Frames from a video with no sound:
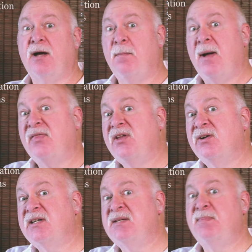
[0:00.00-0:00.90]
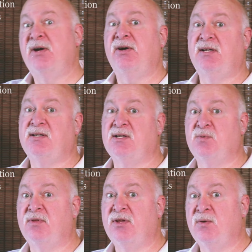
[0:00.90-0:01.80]
about their experiences
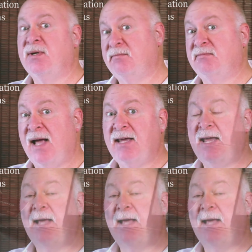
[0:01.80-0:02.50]
with you and how you